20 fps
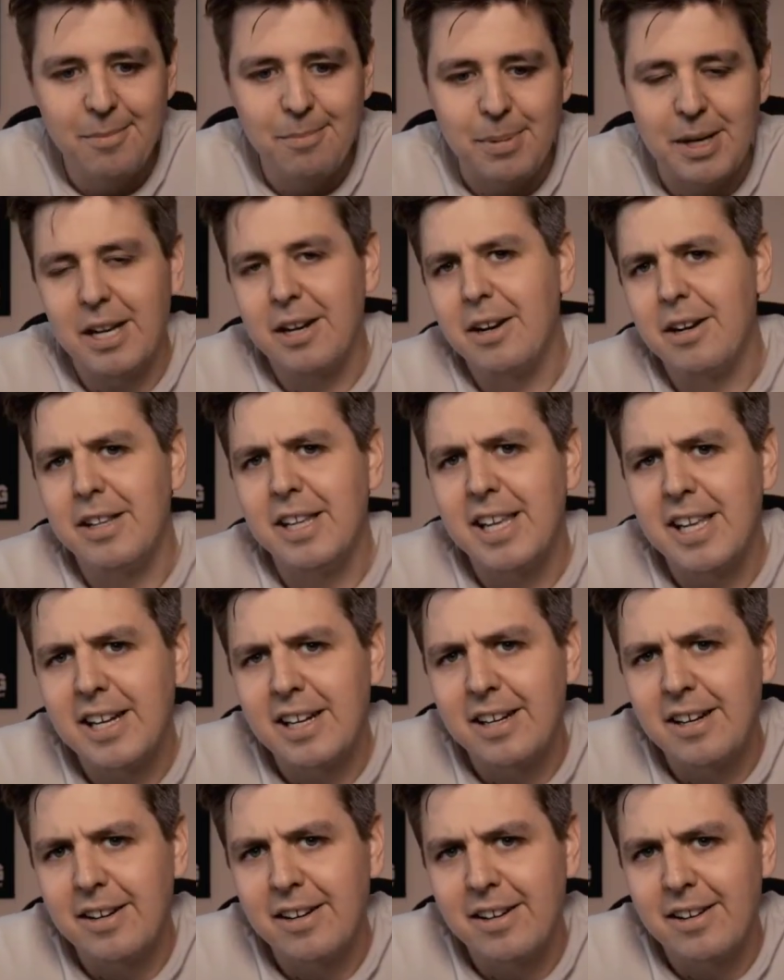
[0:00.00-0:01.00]
But then at the
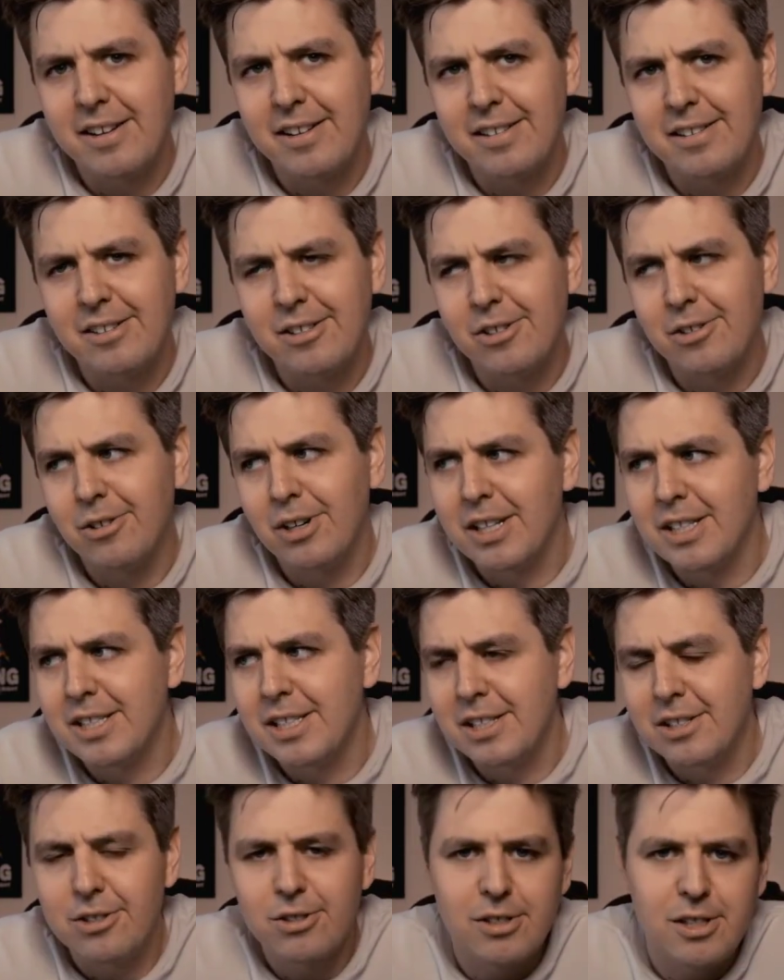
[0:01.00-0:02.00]
end, you're
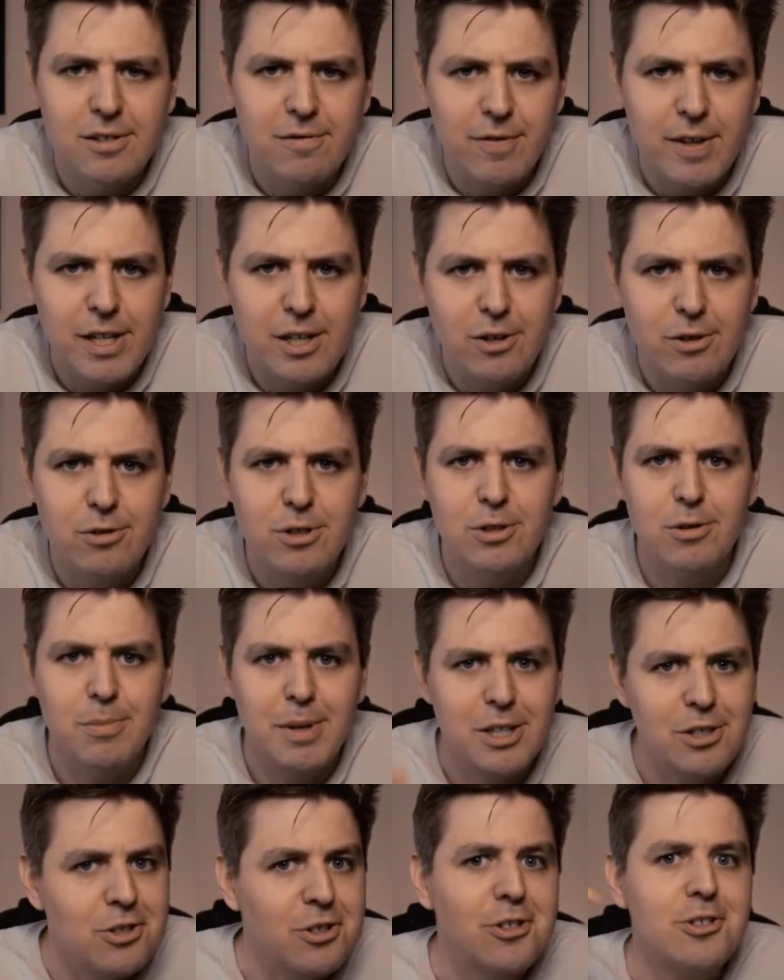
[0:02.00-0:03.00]
listening to this video, so
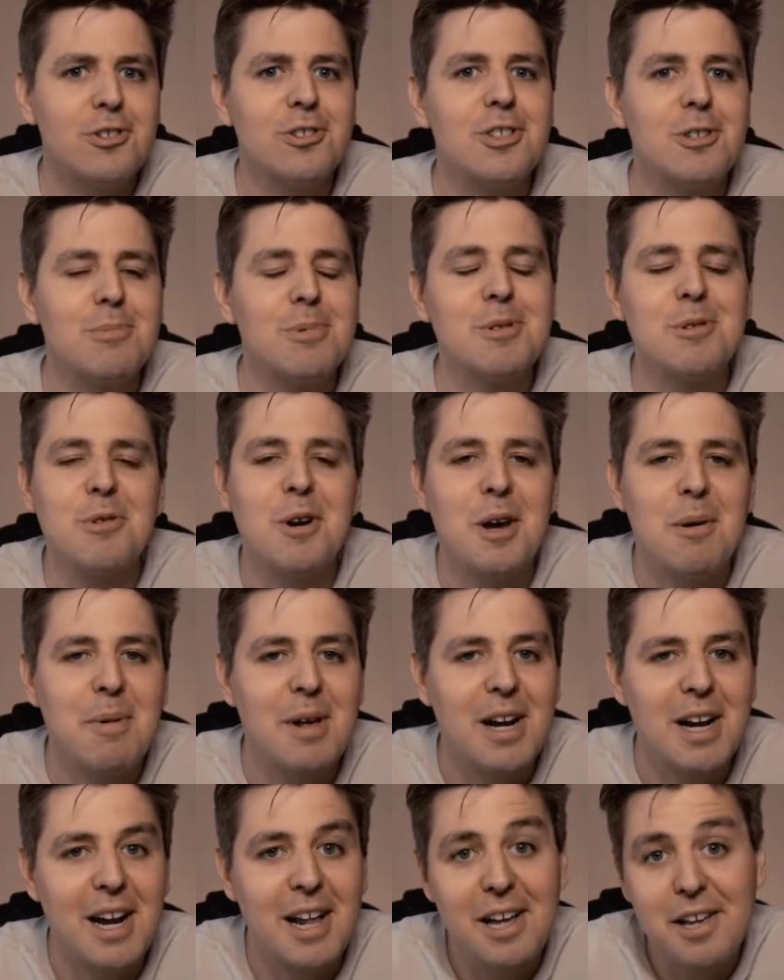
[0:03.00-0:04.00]
make sure to subscribe
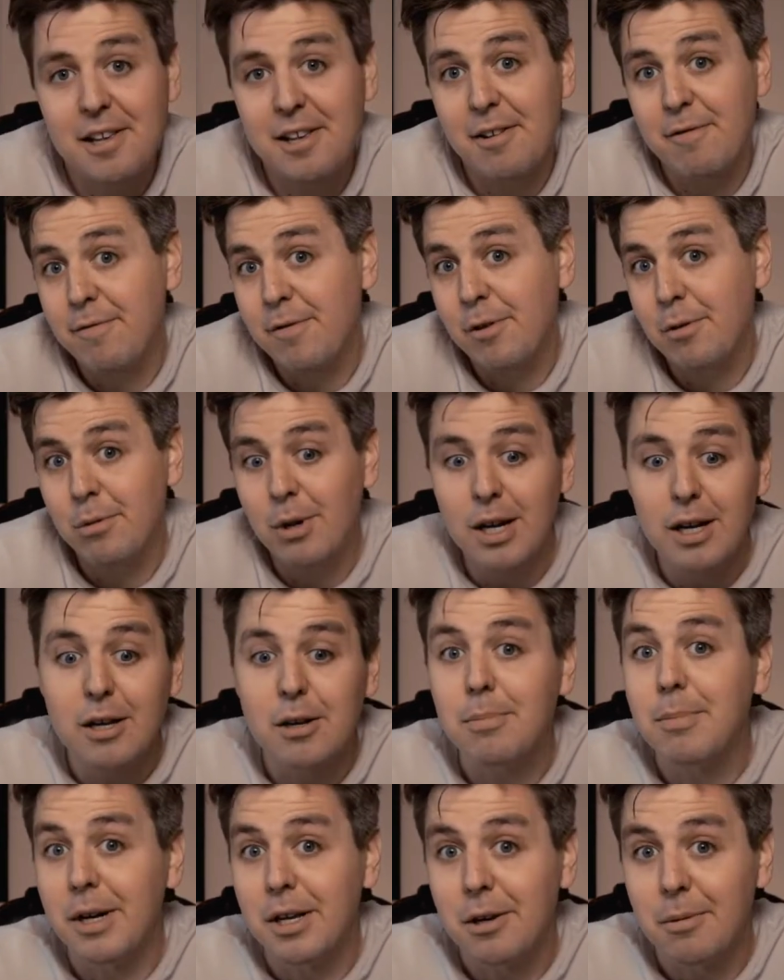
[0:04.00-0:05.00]
and like if you
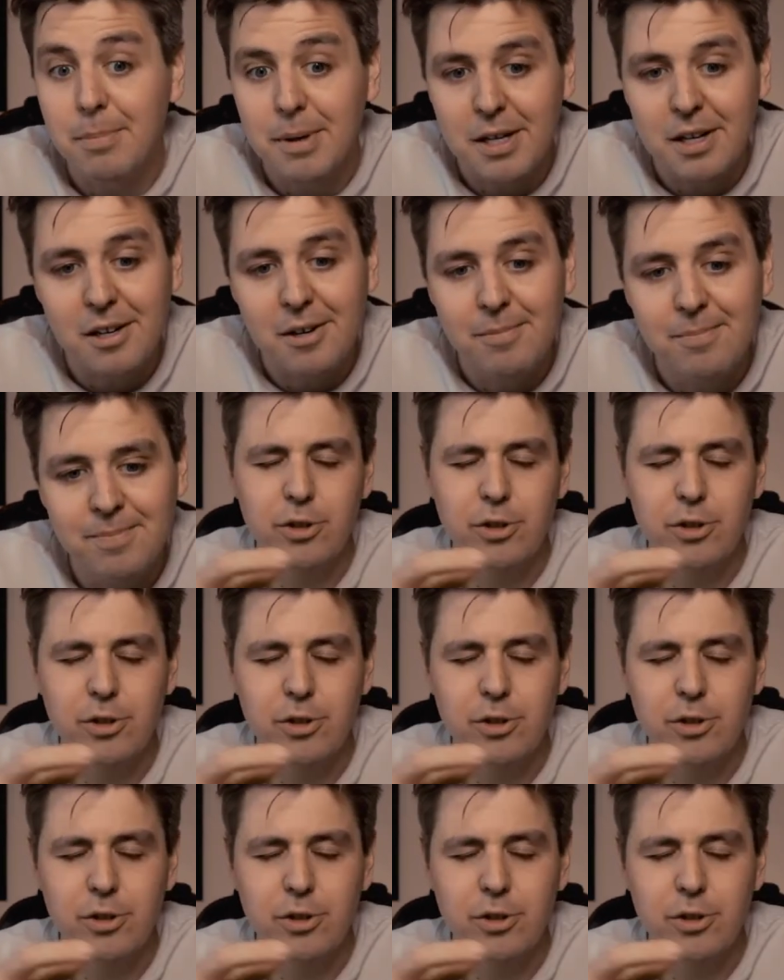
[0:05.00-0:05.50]
like my opinion.